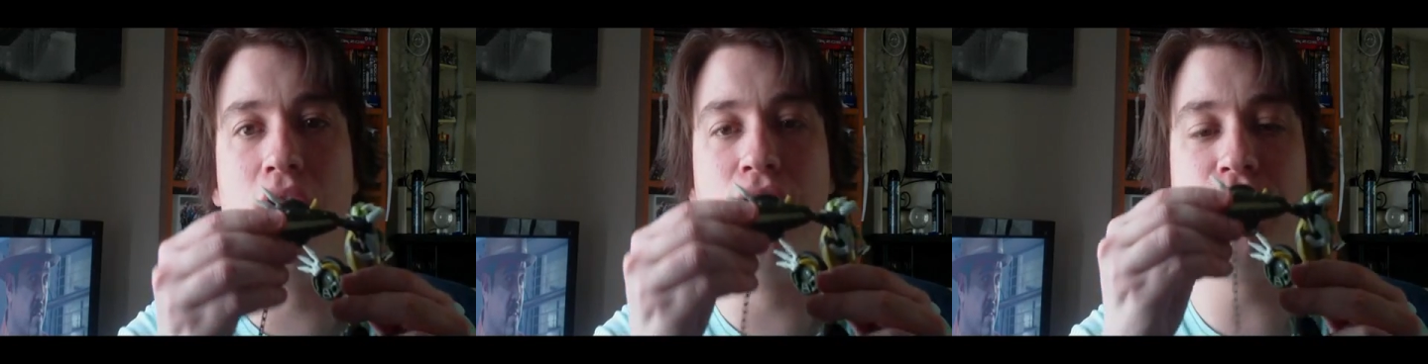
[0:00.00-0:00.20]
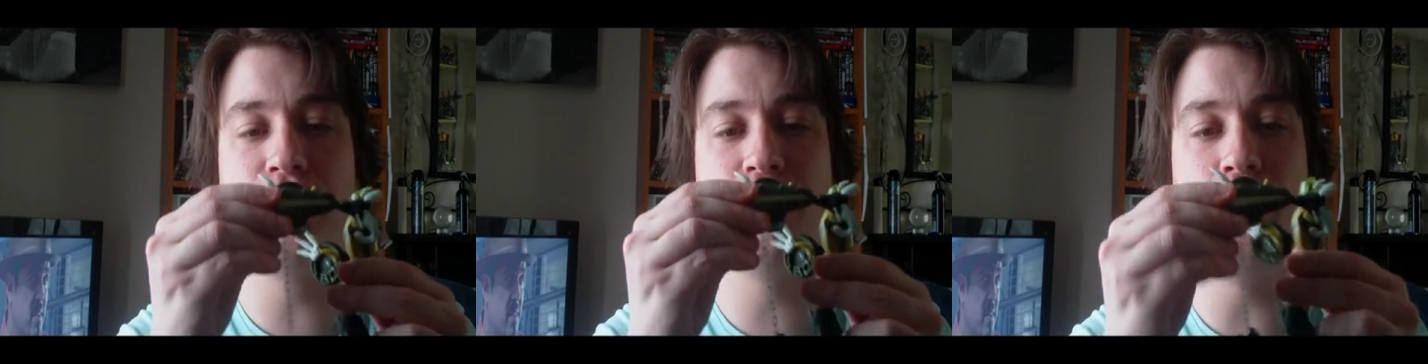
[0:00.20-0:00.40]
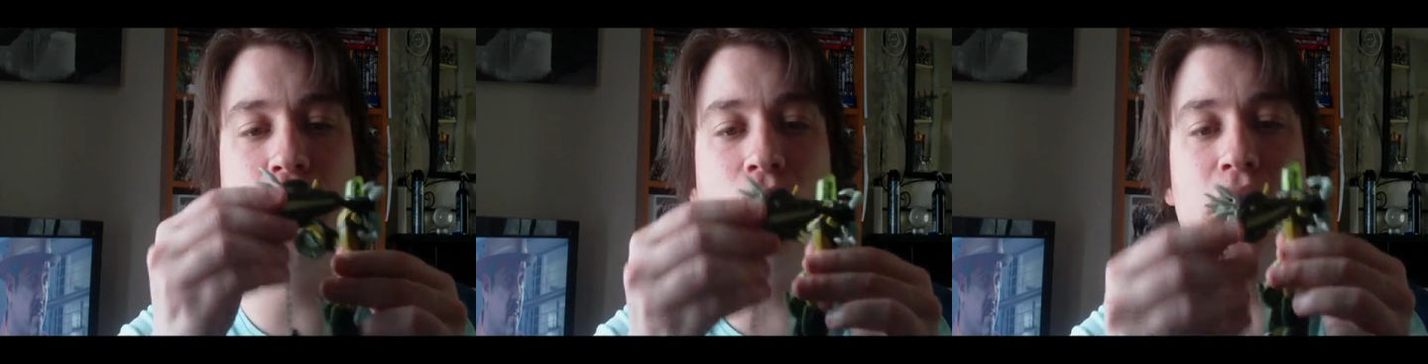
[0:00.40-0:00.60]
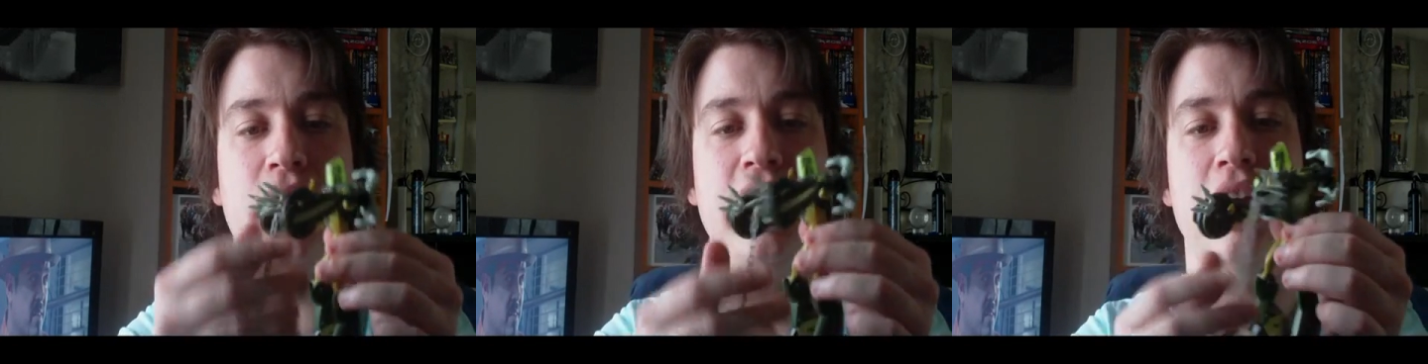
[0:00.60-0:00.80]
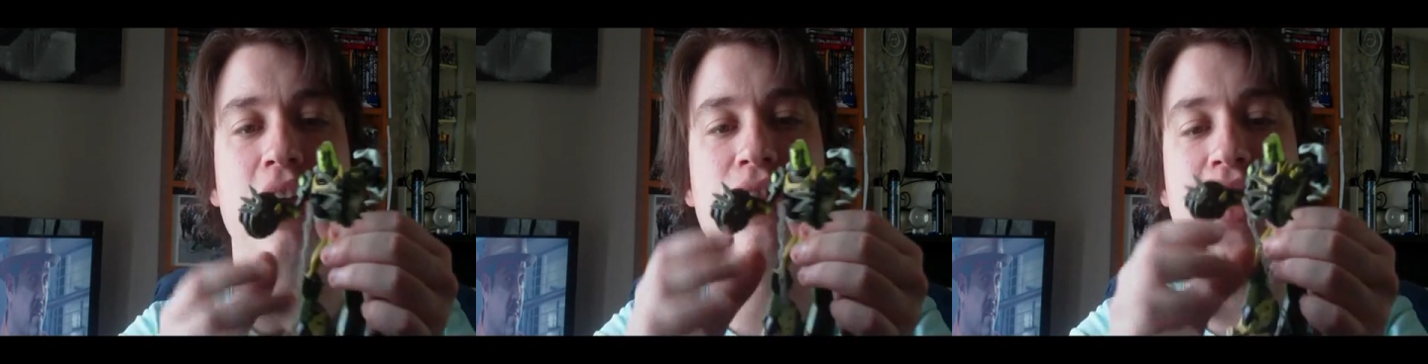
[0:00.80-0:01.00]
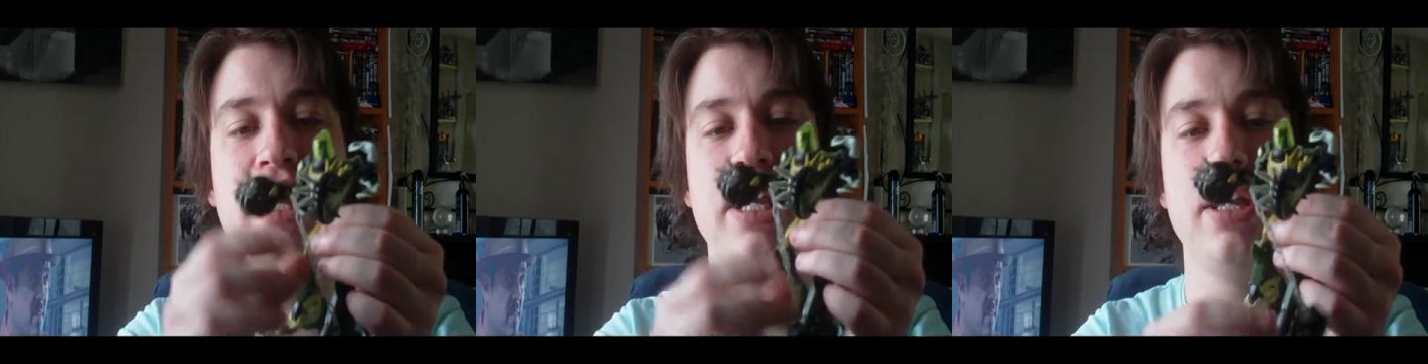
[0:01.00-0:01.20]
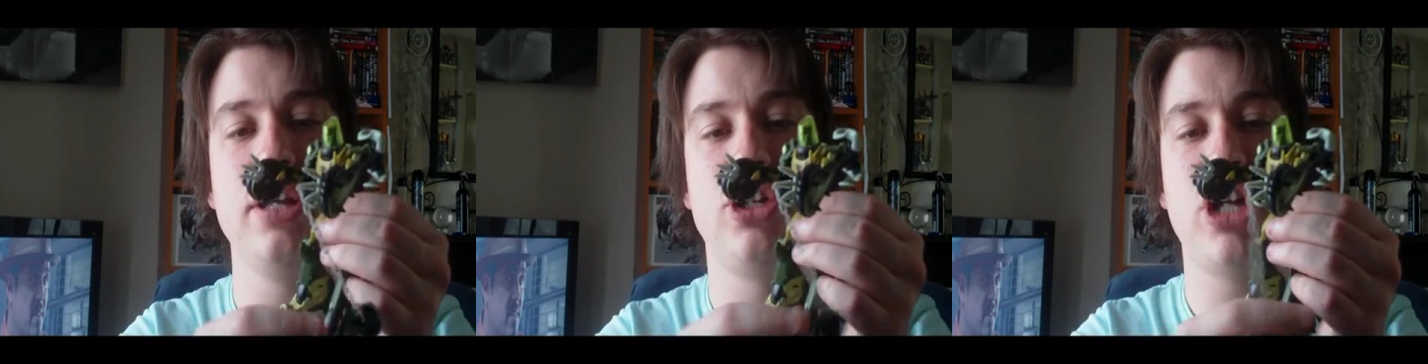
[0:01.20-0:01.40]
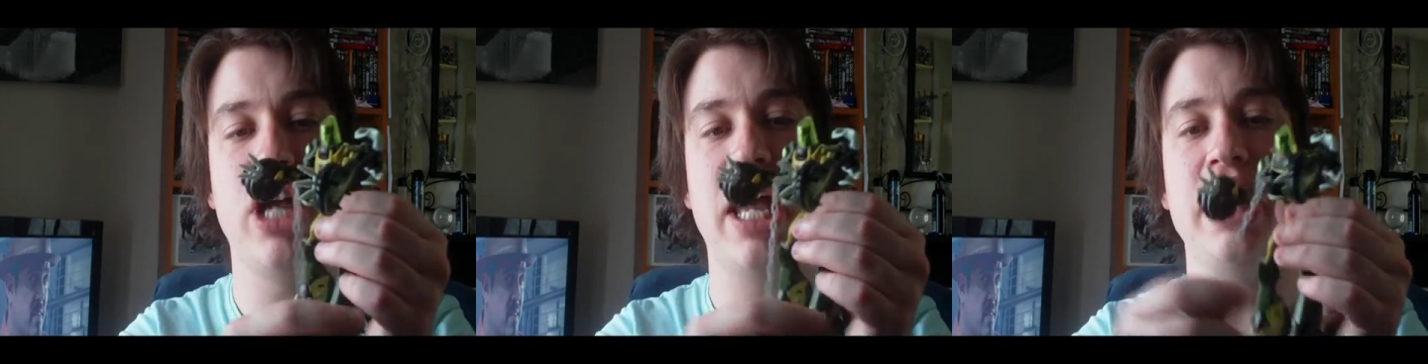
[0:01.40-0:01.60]
The toy,
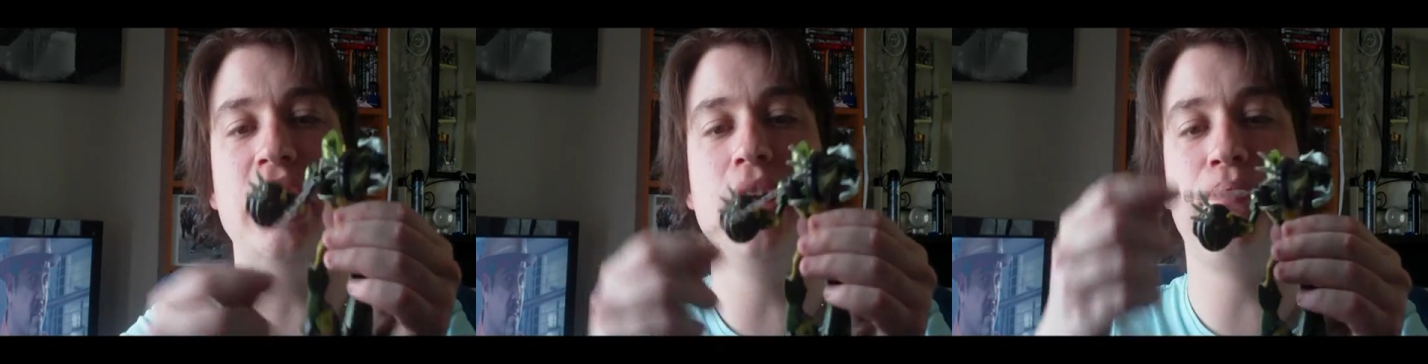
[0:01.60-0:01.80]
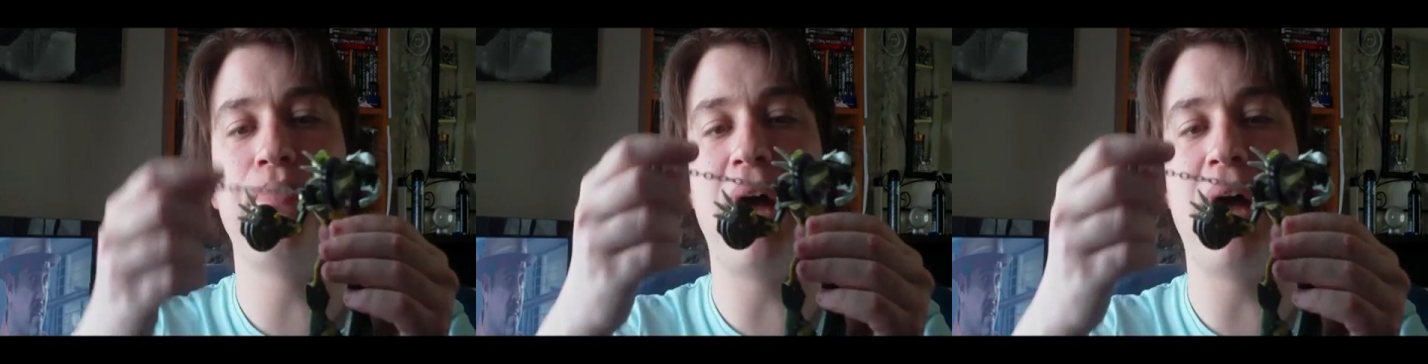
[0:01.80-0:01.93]
the chain